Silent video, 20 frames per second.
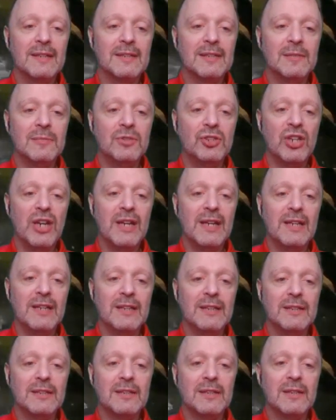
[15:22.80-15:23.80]
sub
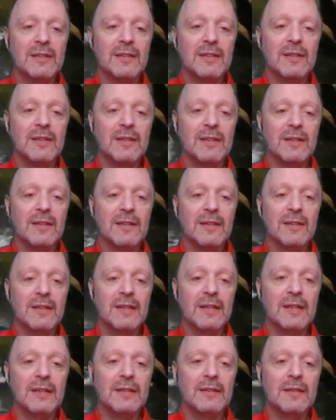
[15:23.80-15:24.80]
j's
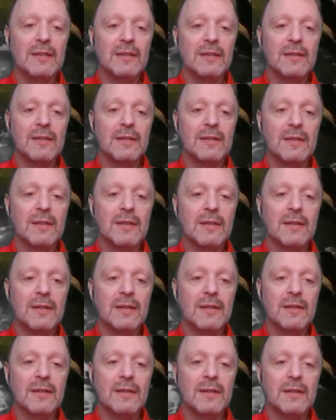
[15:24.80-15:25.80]
get
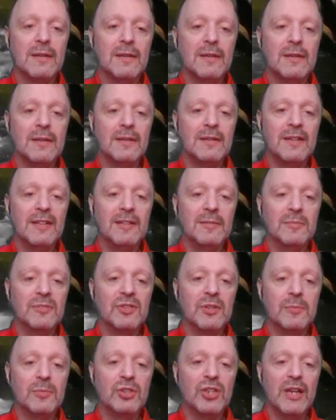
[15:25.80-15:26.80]
temp
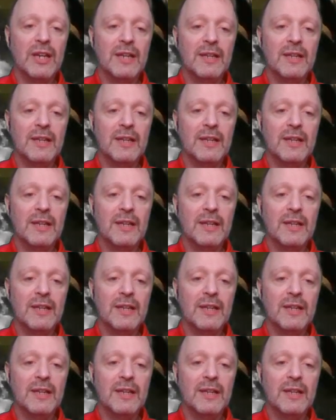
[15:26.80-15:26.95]
sub j,